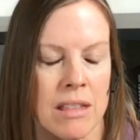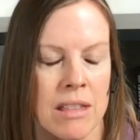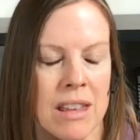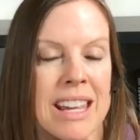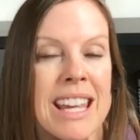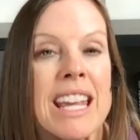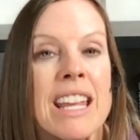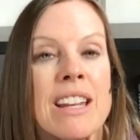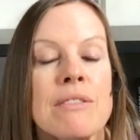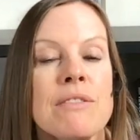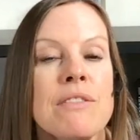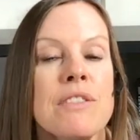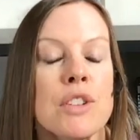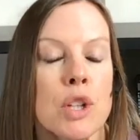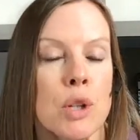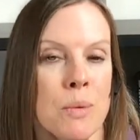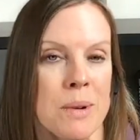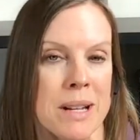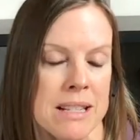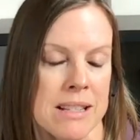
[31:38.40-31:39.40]
the
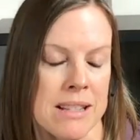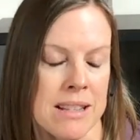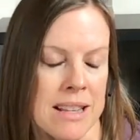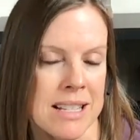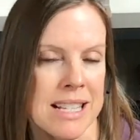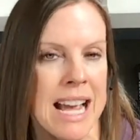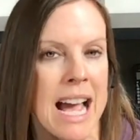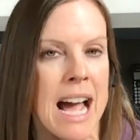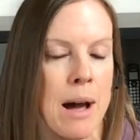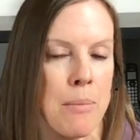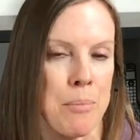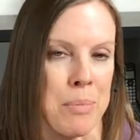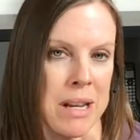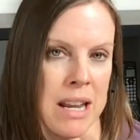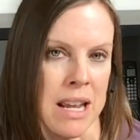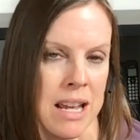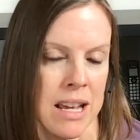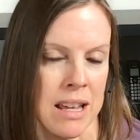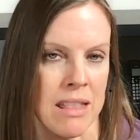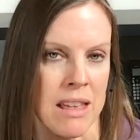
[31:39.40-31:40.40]
influence that's
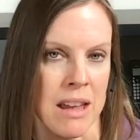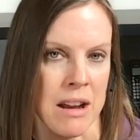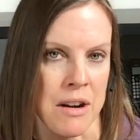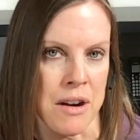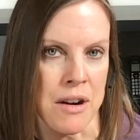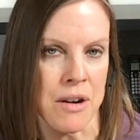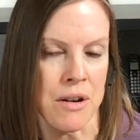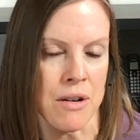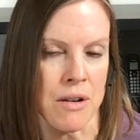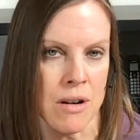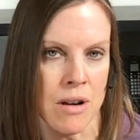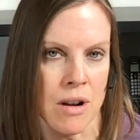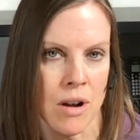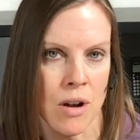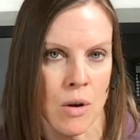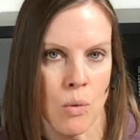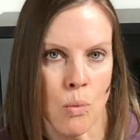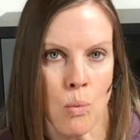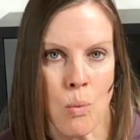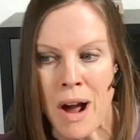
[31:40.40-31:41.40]
happening there
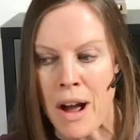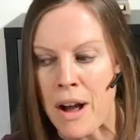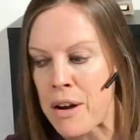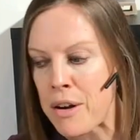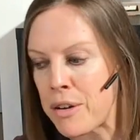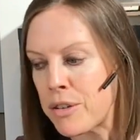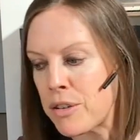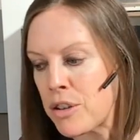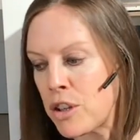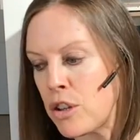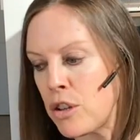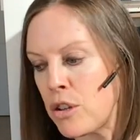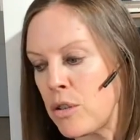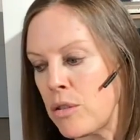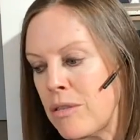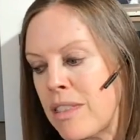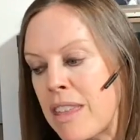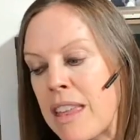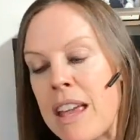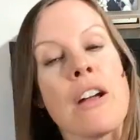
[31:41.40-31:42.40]
while
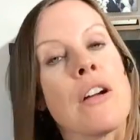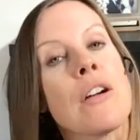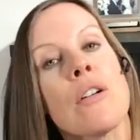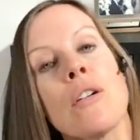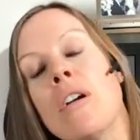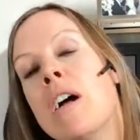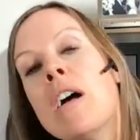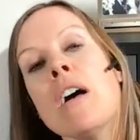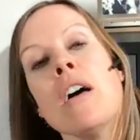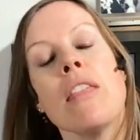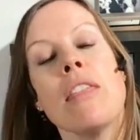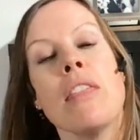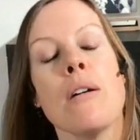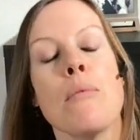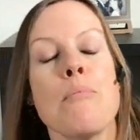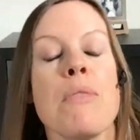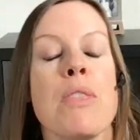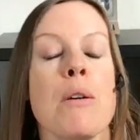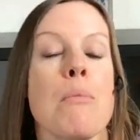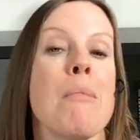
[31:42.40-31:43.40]
you there
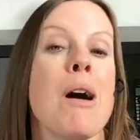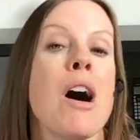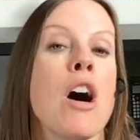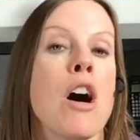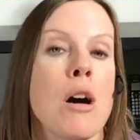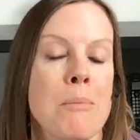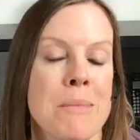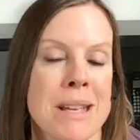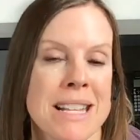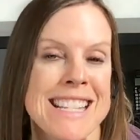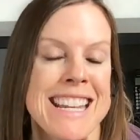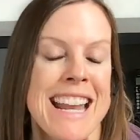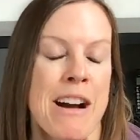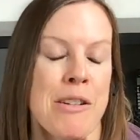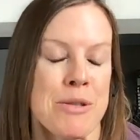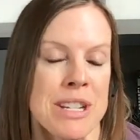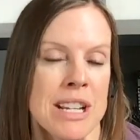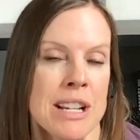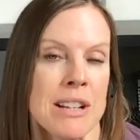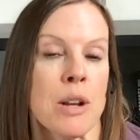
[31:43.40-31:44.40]
the the mom is
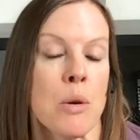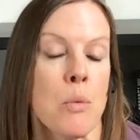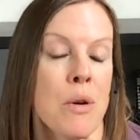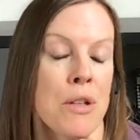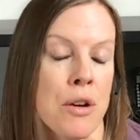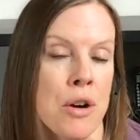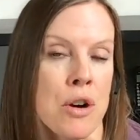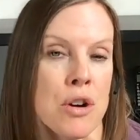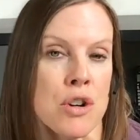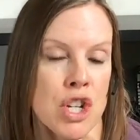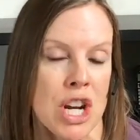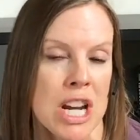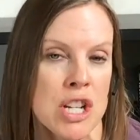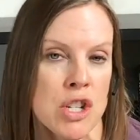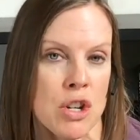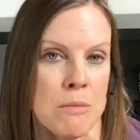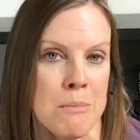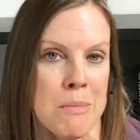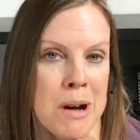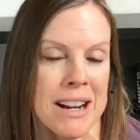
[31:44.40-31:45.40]
now dealing with her
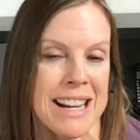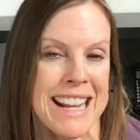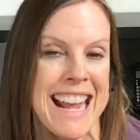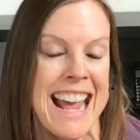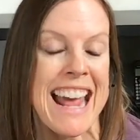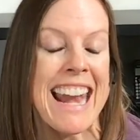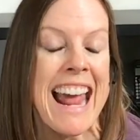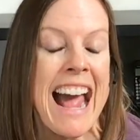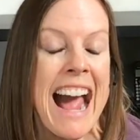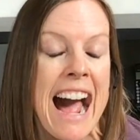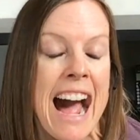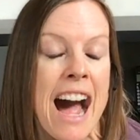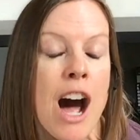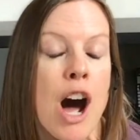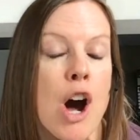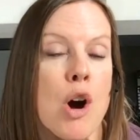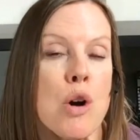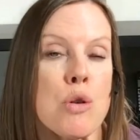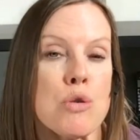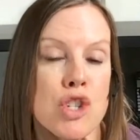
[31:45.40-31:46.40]
changing body and
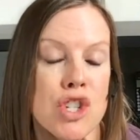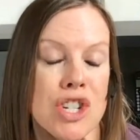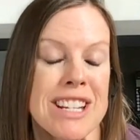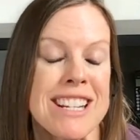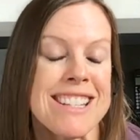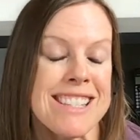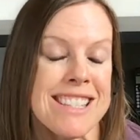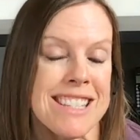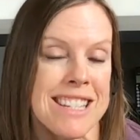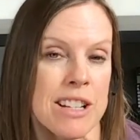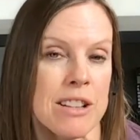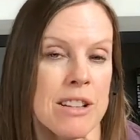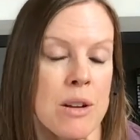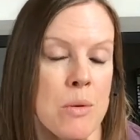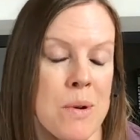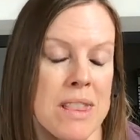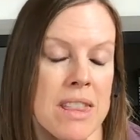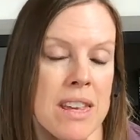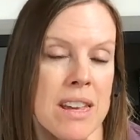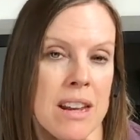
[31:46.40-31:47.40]
how she's
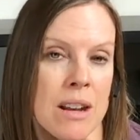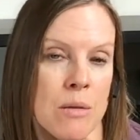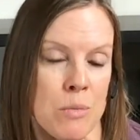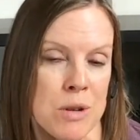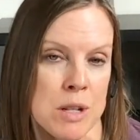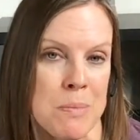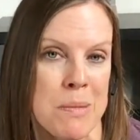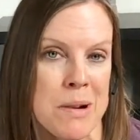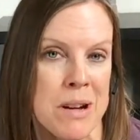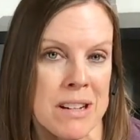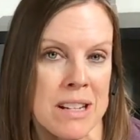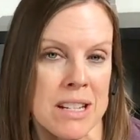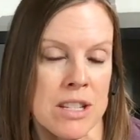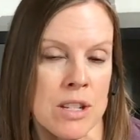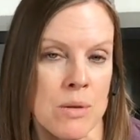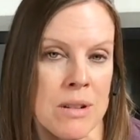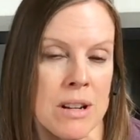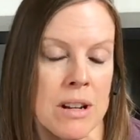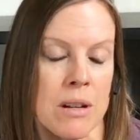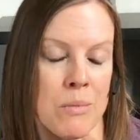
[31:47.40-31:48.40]
dealing with it and responding
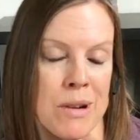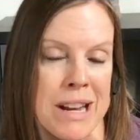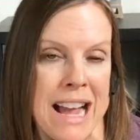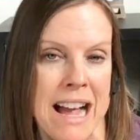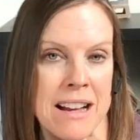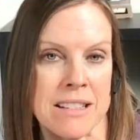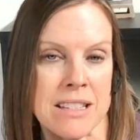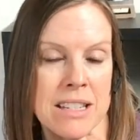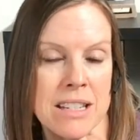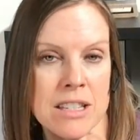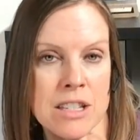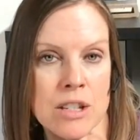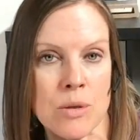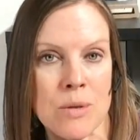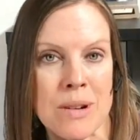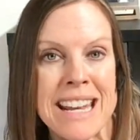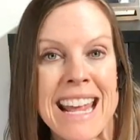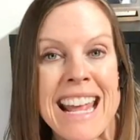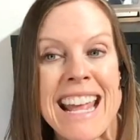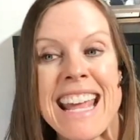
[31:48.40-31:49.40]
to it and reacting
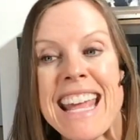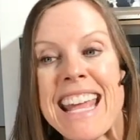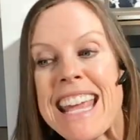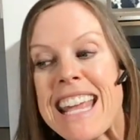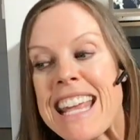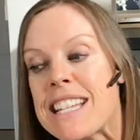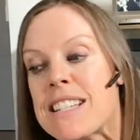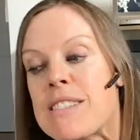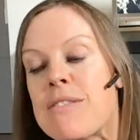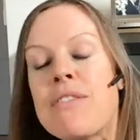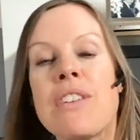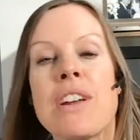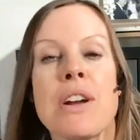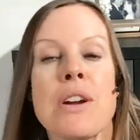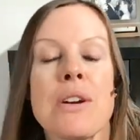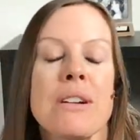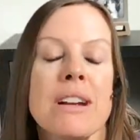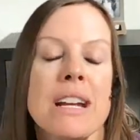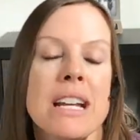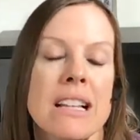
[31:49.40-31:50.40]
to it is
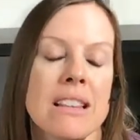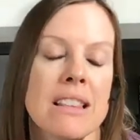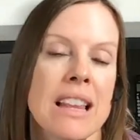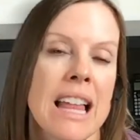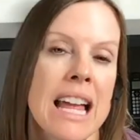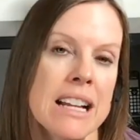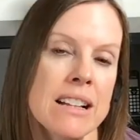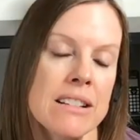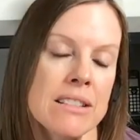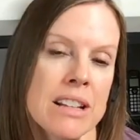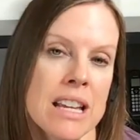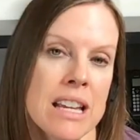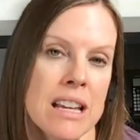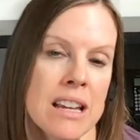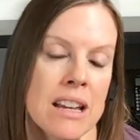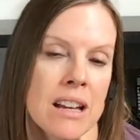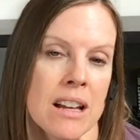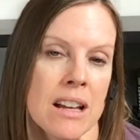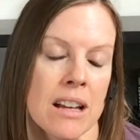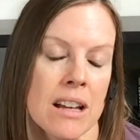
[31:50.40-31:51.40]
very
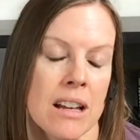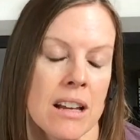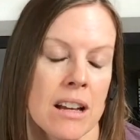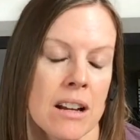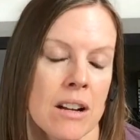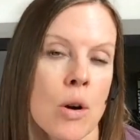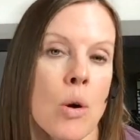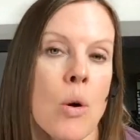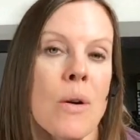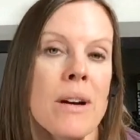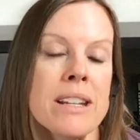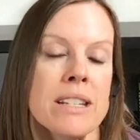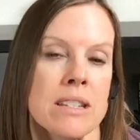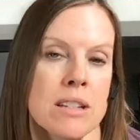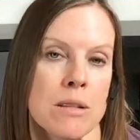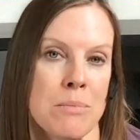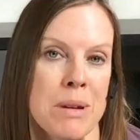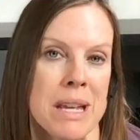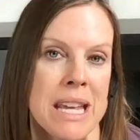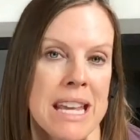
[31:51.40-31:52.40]
likely going
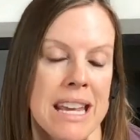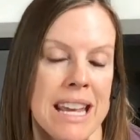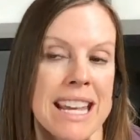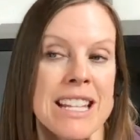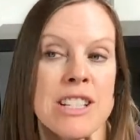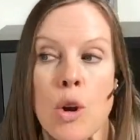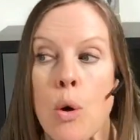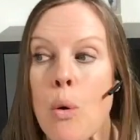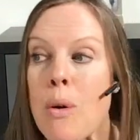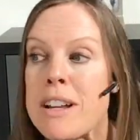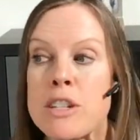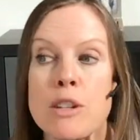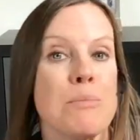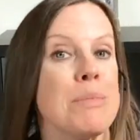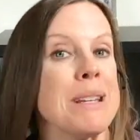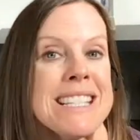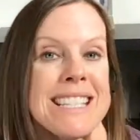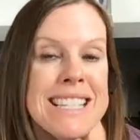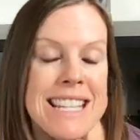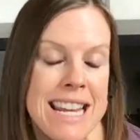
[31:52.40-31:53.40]
to be it's going to
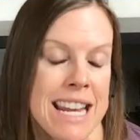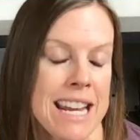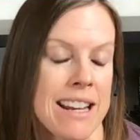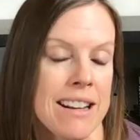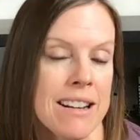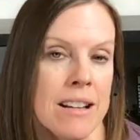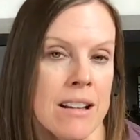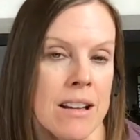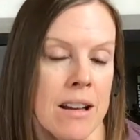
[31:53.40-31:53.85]
be seen